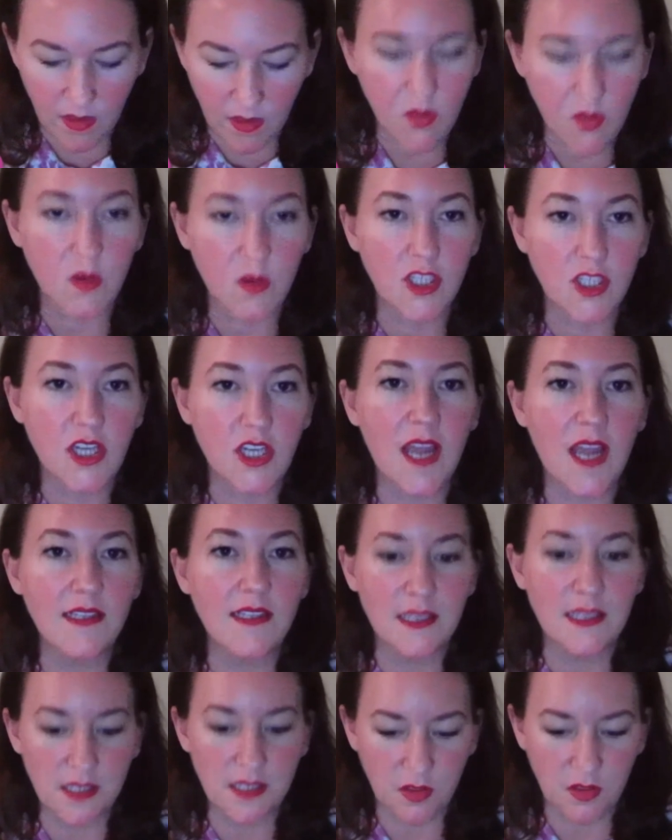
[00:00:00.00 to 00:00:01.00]
the door
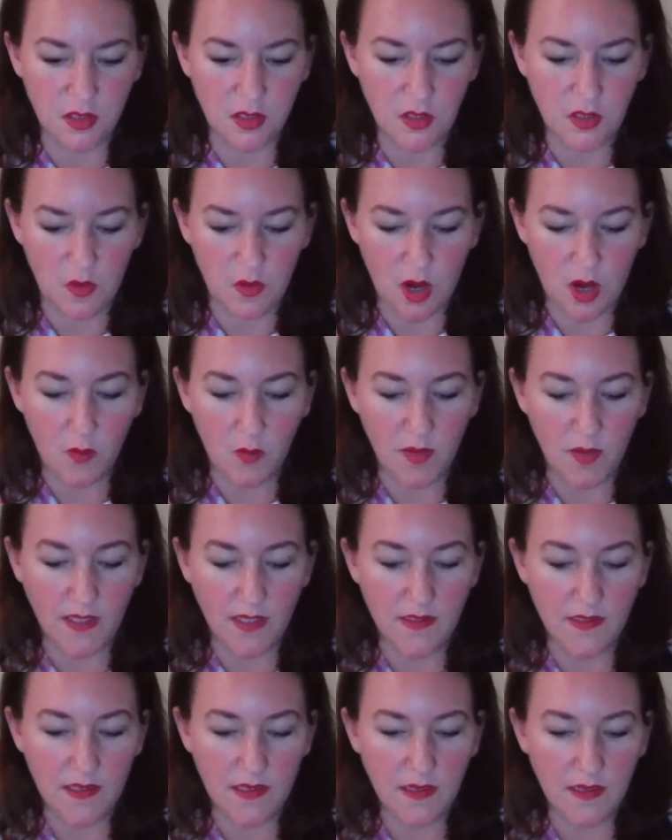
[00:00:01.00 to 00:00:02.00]
shuts until the door
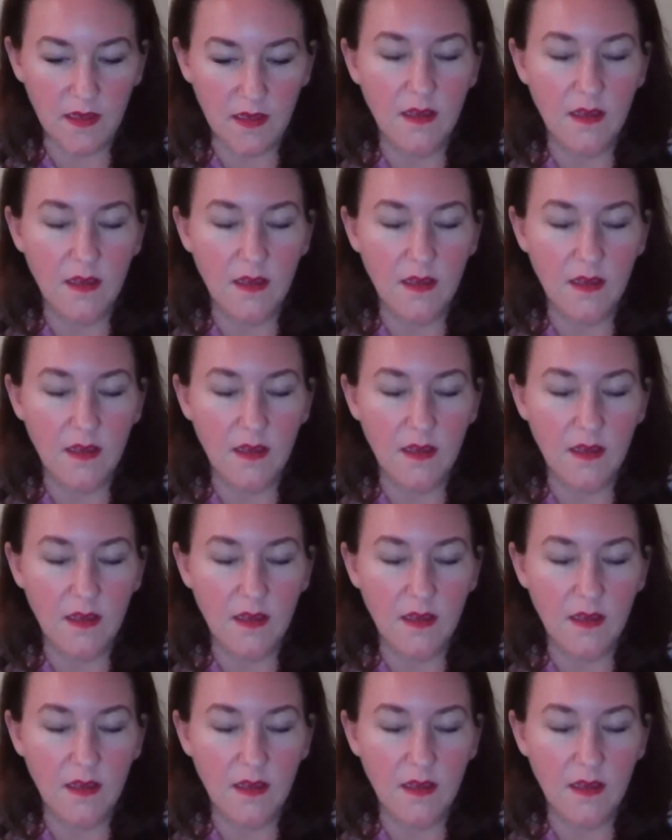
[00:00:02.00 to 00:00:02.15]
opens.